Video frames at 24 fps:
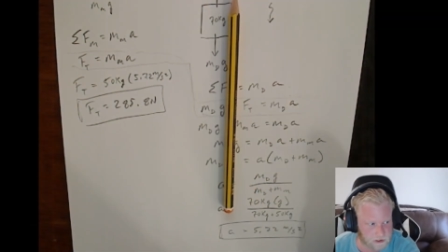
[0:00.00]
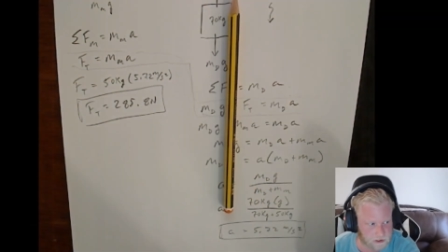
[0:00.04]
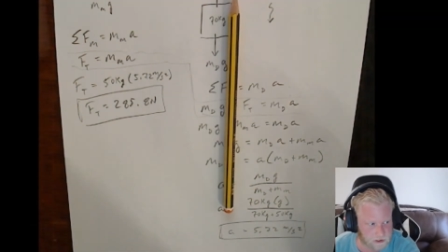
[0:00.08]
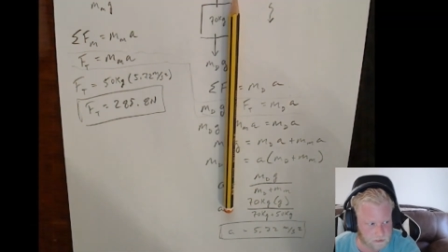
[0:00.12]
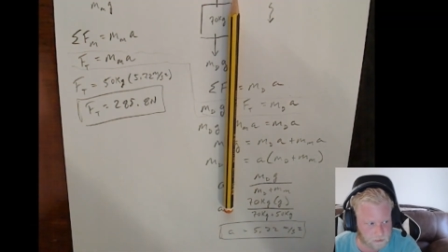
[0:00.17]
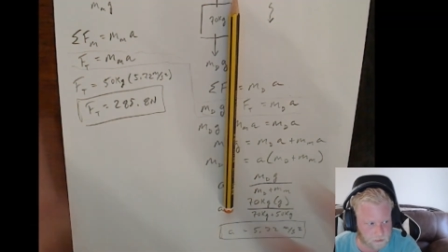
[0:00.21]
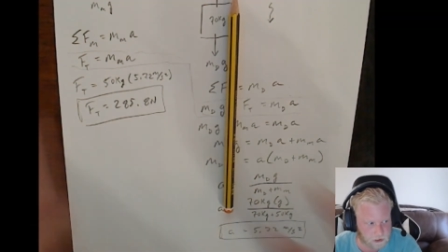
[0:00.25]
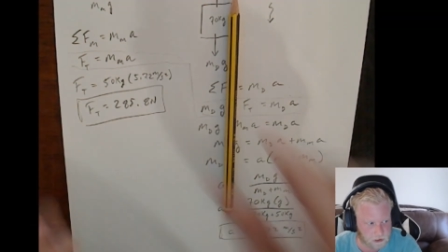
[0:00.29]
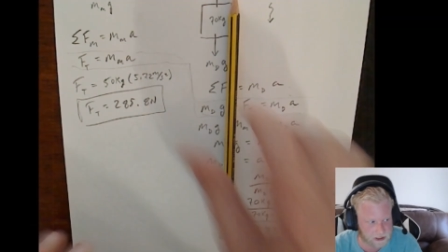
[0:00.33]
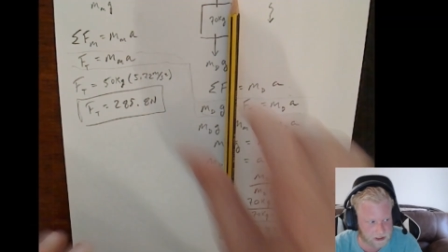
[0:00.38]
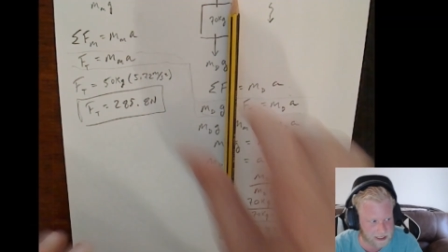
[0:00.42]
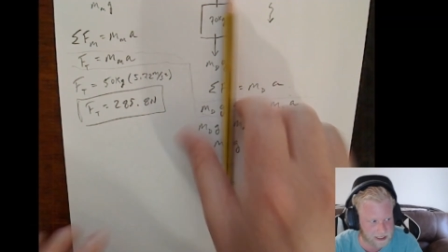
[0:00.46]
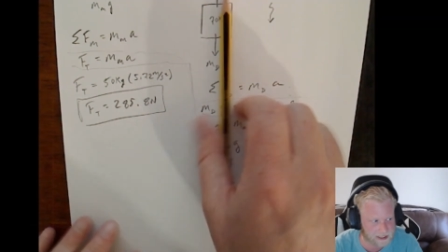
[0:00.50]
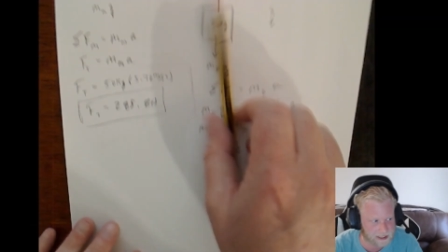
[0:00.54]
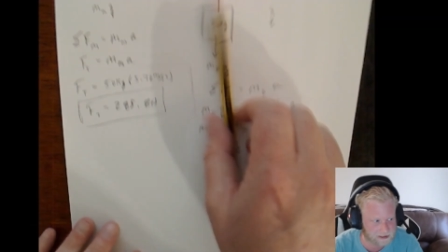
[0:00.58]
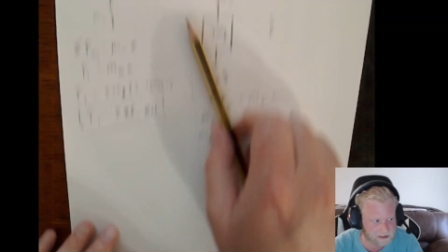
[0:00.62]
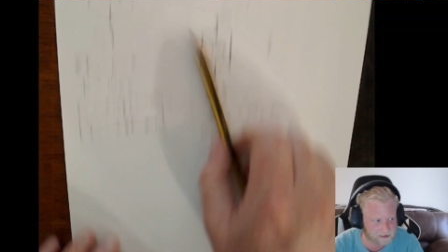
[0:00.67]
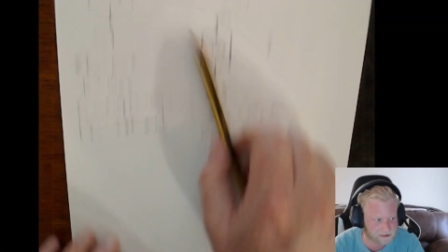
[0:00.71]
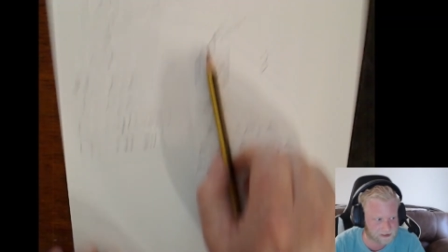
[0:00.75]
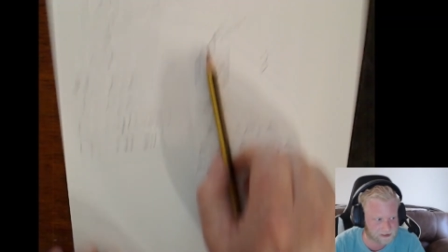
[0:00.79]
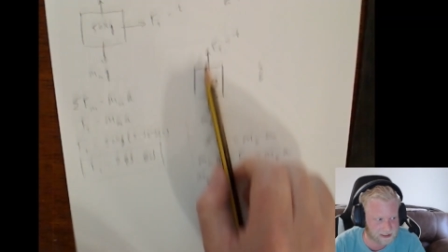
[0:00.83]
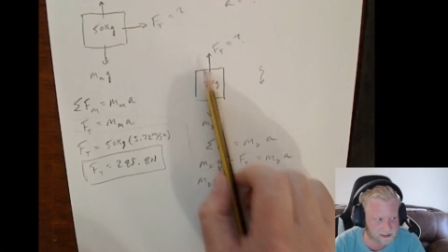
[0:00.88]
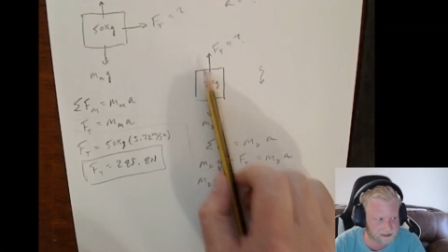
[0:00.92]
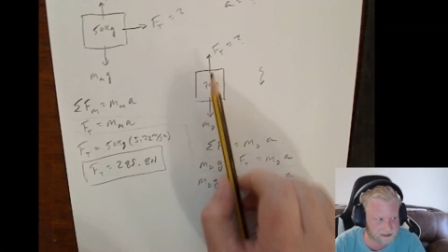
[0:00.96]
well,
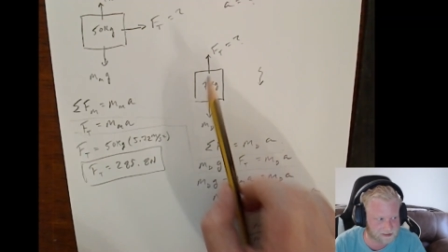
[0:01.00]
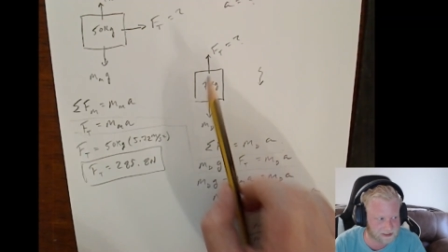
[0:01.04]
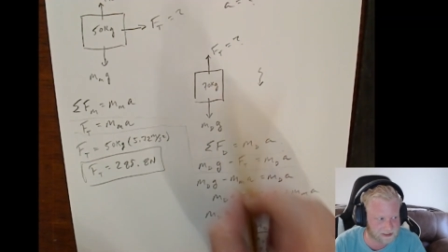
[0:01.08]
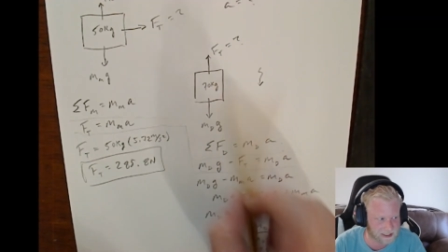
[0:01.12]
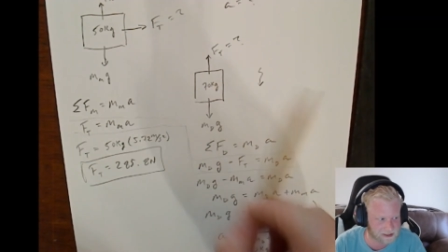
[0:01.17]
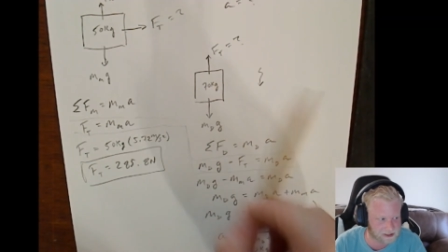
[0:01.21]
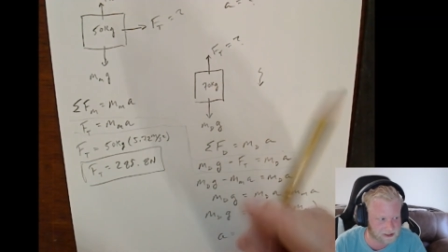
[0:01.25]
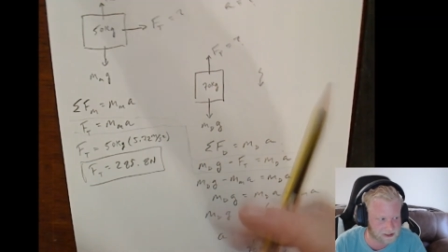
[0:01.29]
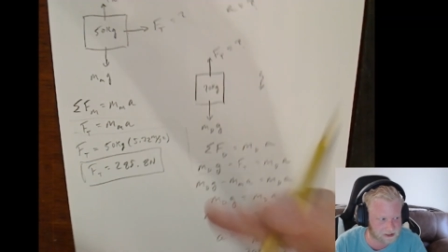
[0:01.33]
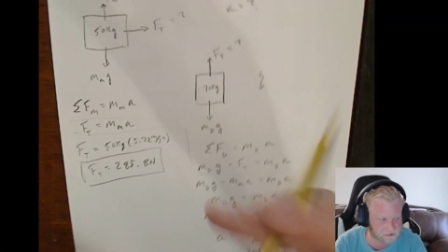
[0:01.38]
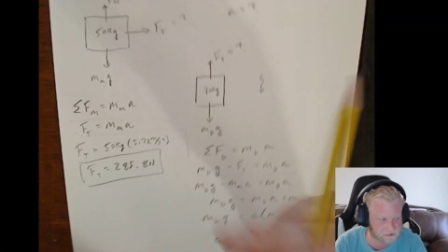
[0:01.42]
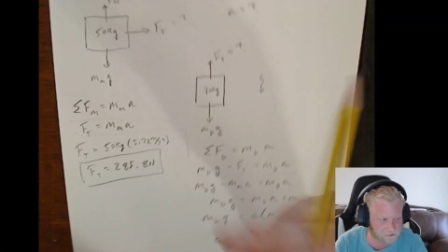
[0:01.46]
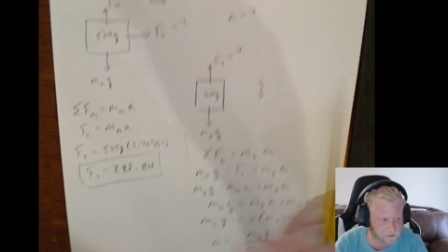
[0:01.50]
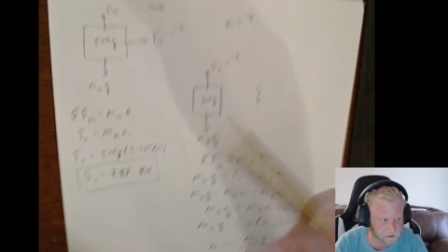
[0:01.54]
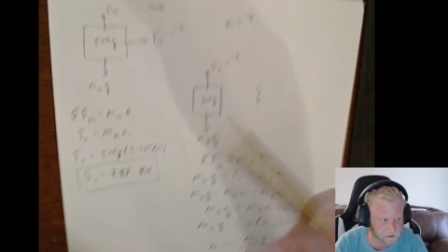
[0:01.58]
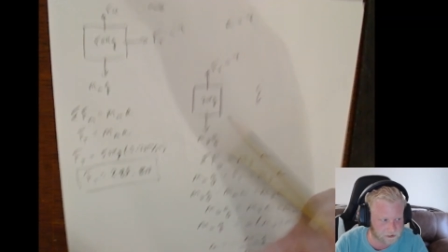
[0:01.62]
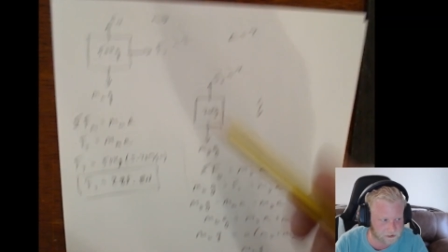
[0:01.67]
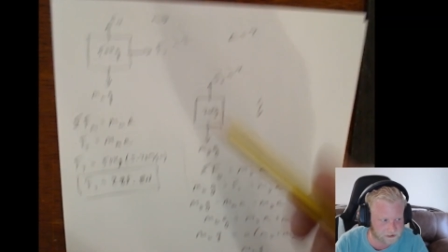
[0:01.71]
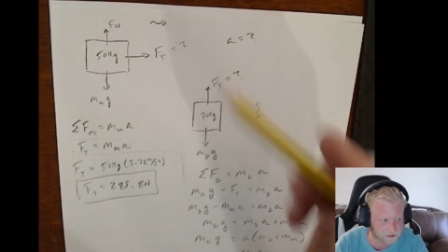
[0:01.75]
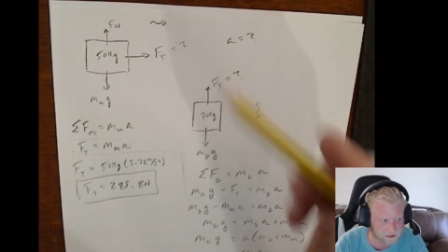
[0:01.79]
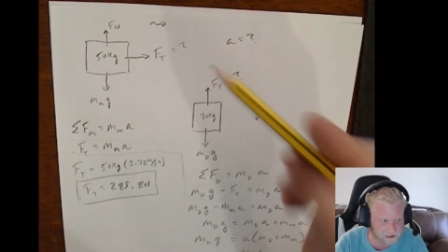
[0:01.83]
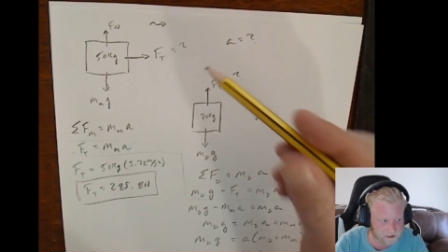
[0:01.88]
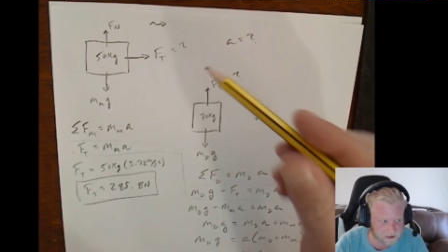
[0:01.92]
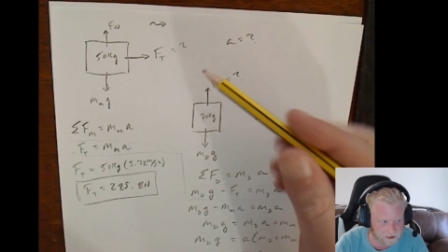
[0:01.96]
yes, that tension
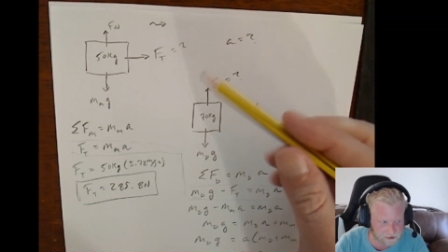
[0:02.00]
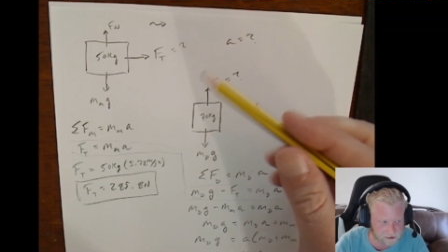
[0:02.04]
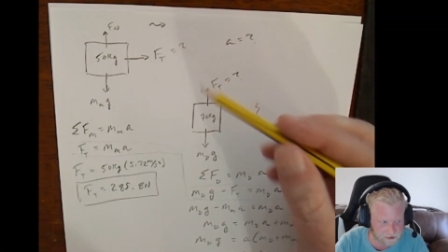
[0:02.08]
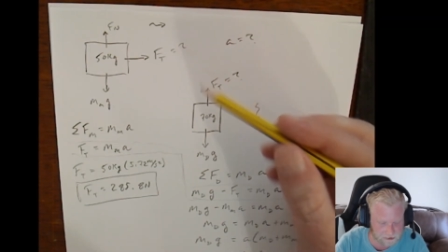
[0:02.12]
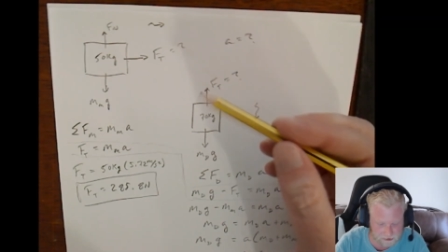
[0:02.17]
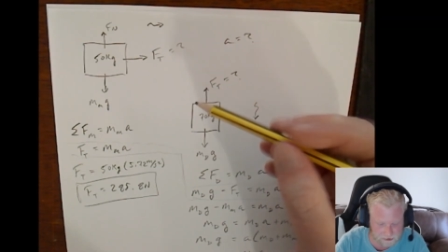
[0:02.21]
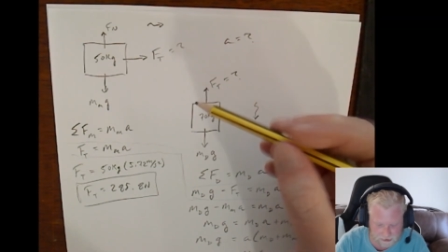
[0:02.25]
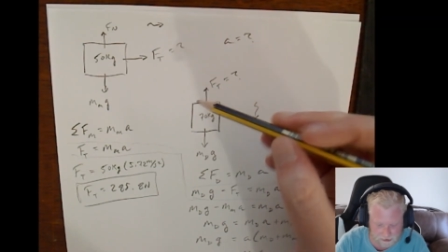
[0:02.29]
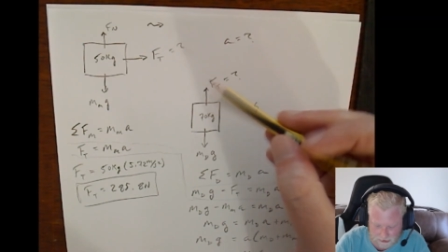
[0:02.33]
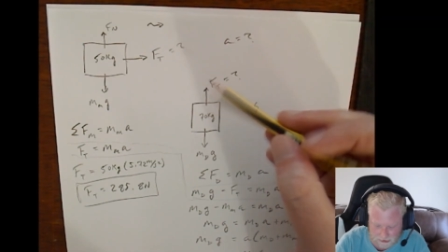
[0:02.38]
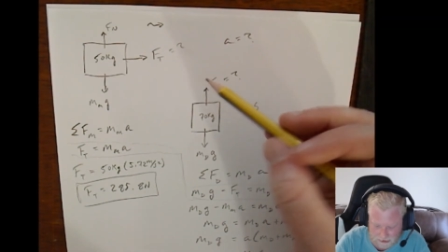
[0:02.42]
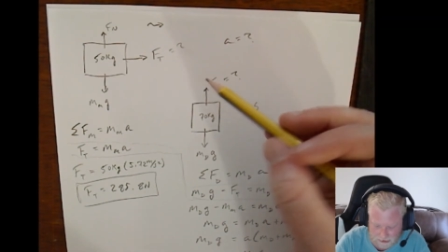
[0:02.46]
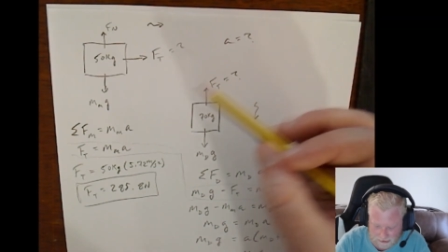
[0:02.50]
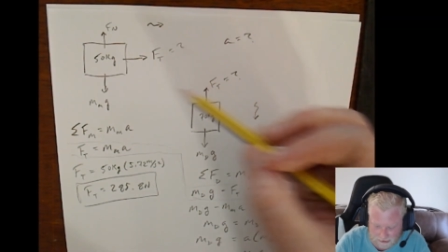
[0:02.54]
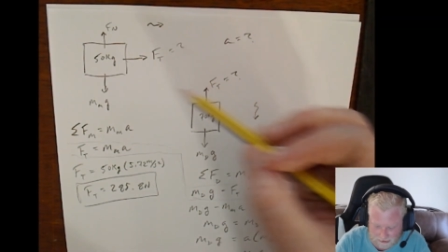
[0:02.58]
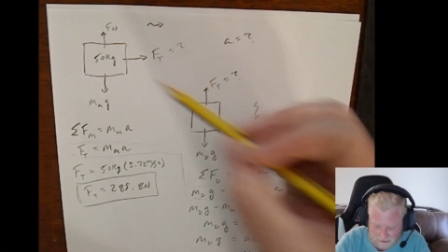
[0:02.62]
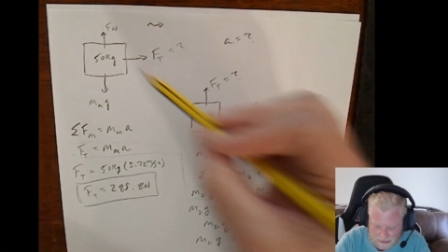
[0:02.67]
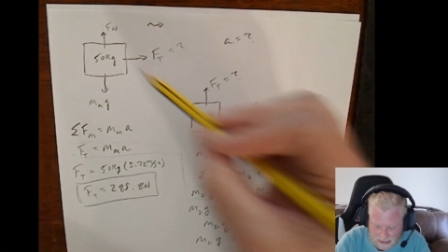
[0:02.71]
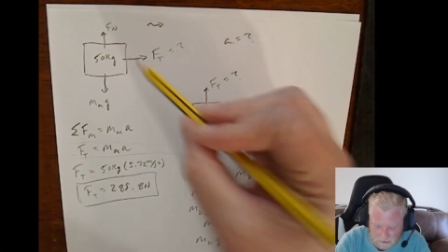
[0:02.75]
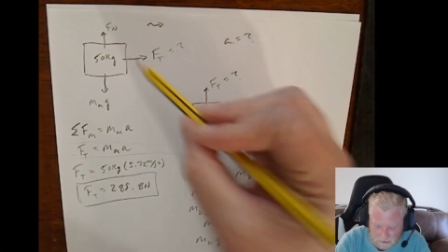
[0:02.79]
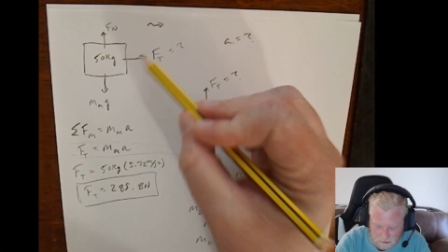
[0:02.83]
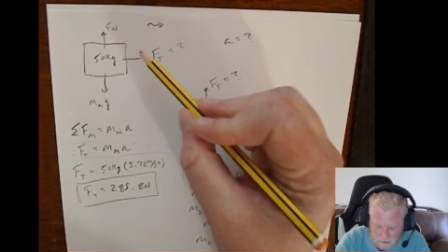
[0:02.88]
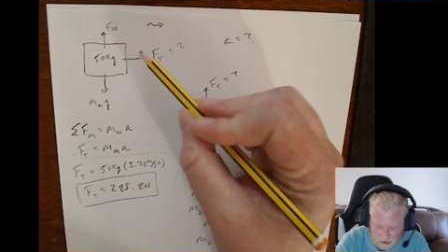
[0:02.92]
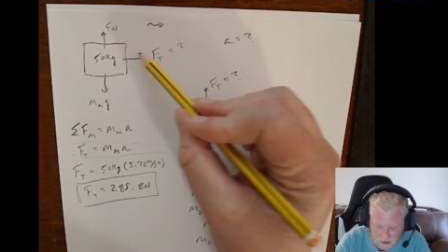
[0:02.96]
force here is
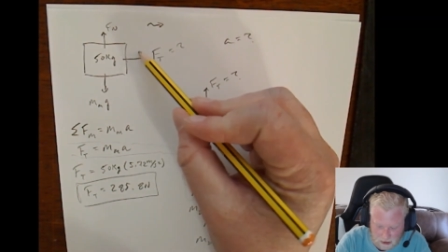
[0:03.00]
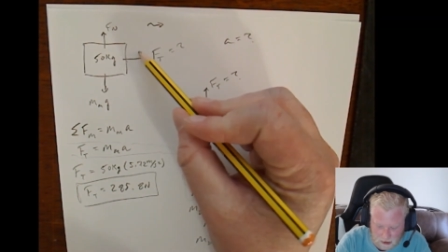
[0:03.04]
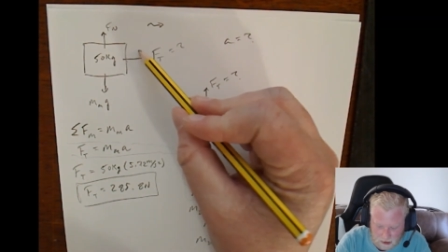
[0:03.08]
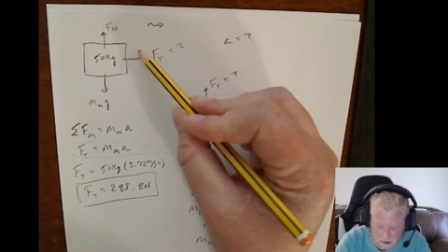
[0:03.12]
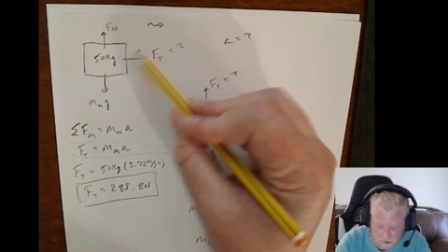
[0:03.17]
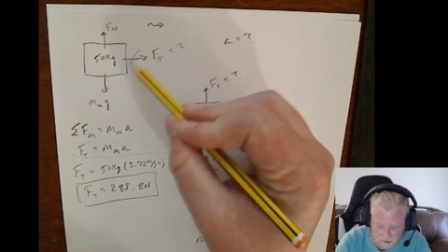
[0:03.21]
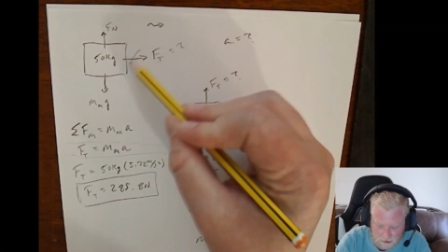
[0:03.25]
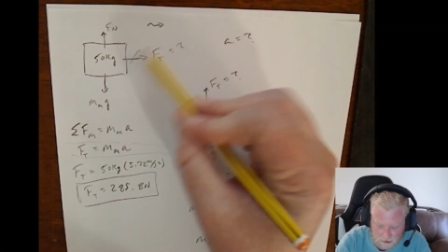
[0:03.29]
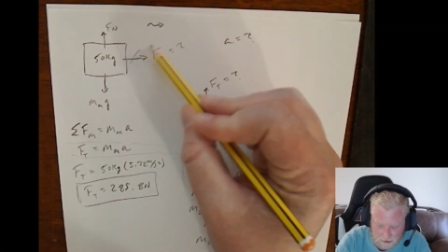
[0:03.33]
now gone